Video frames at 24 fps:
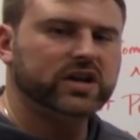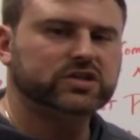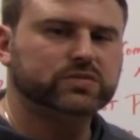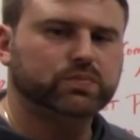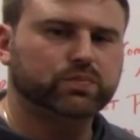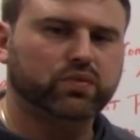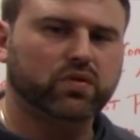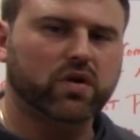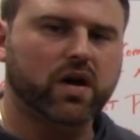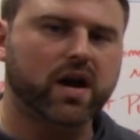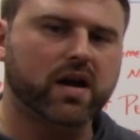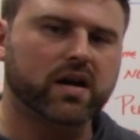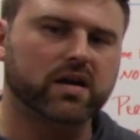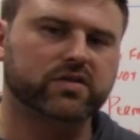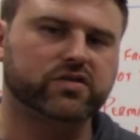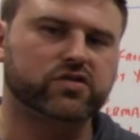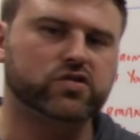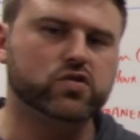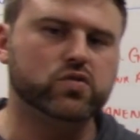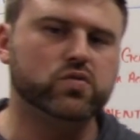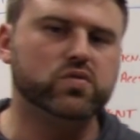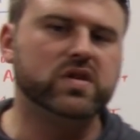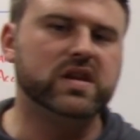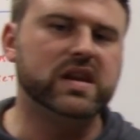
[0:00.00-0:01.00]
which
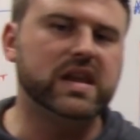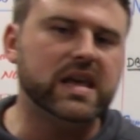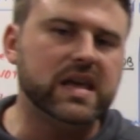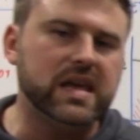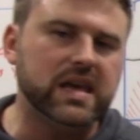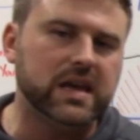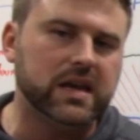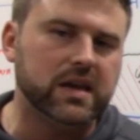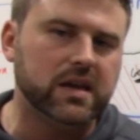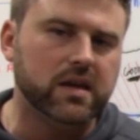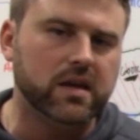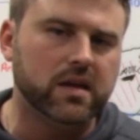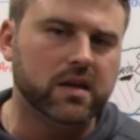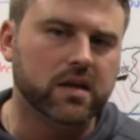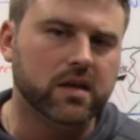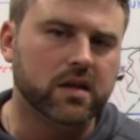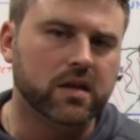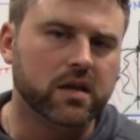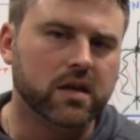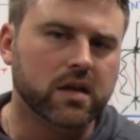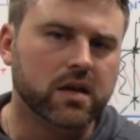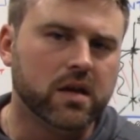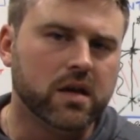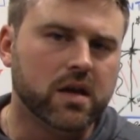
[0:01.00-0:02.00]
product you need,
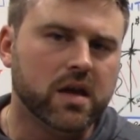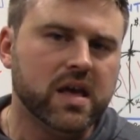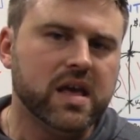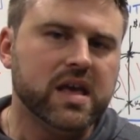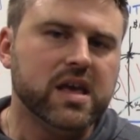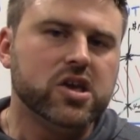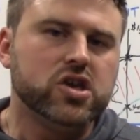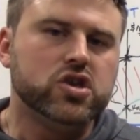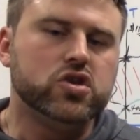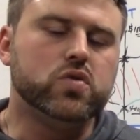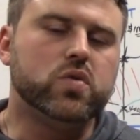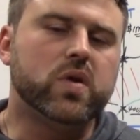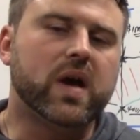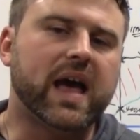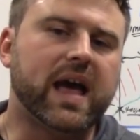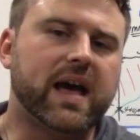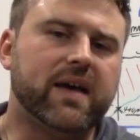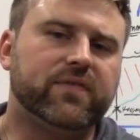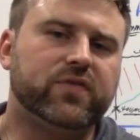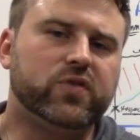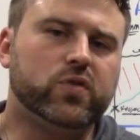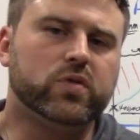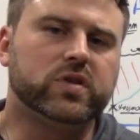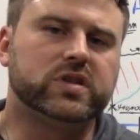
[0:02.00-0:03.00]
you
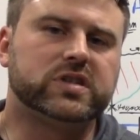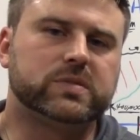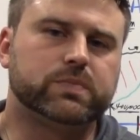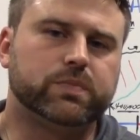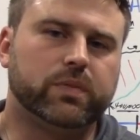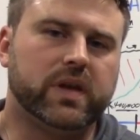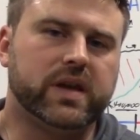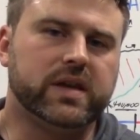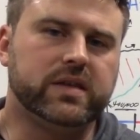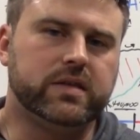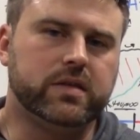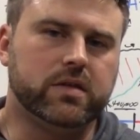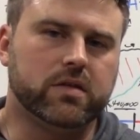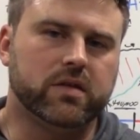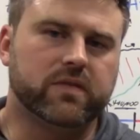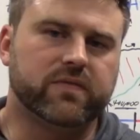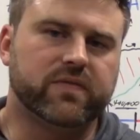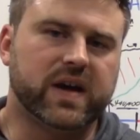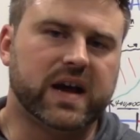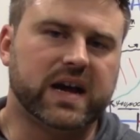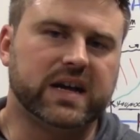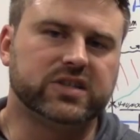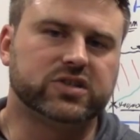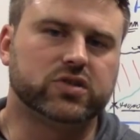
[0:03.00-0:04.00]
have to explain to your
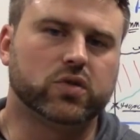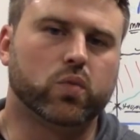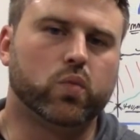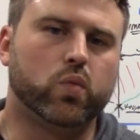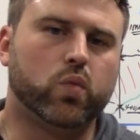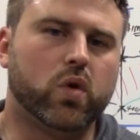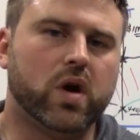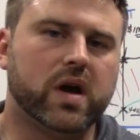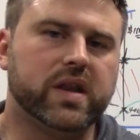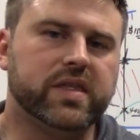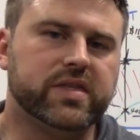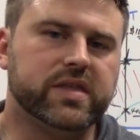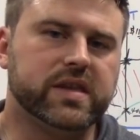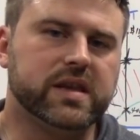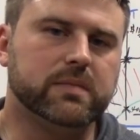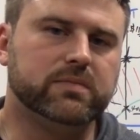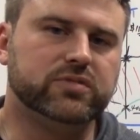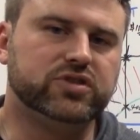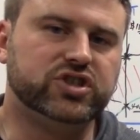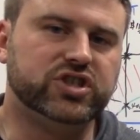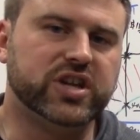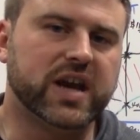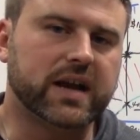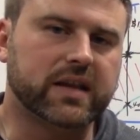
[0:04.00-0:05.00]
advisor what the
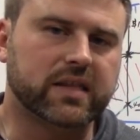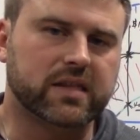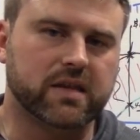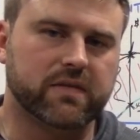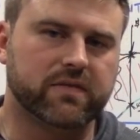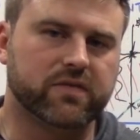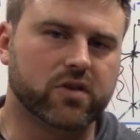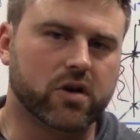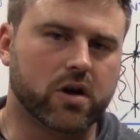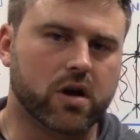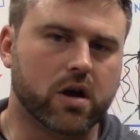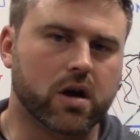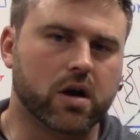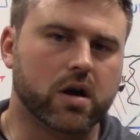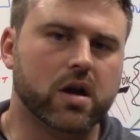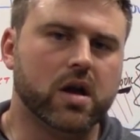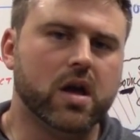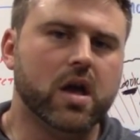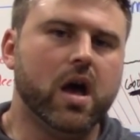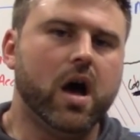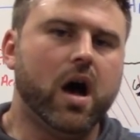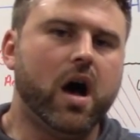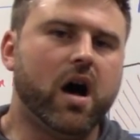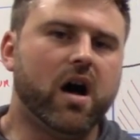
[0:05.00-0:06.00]
objectives are
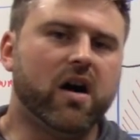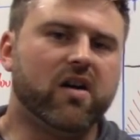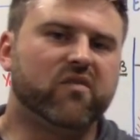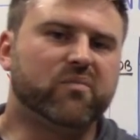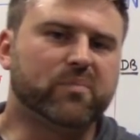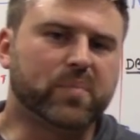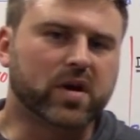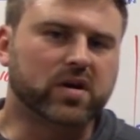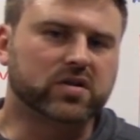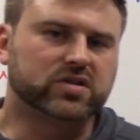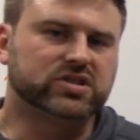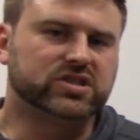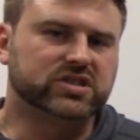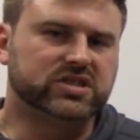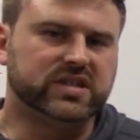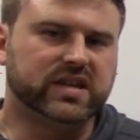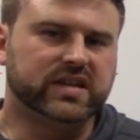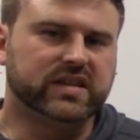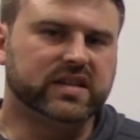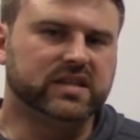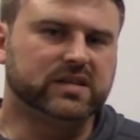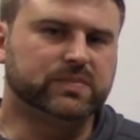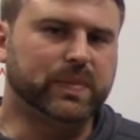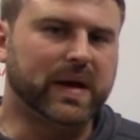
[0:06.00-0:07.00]
of
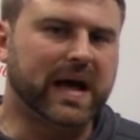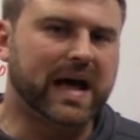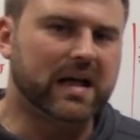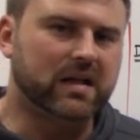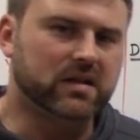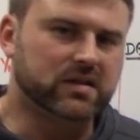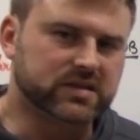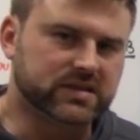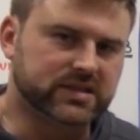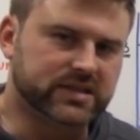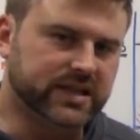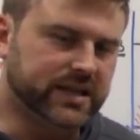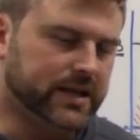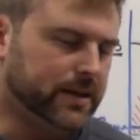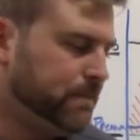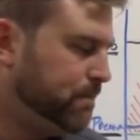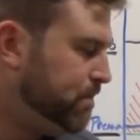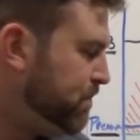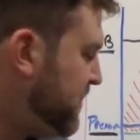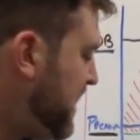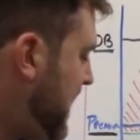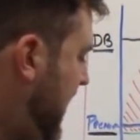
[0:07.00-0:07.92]
purchasing this policy,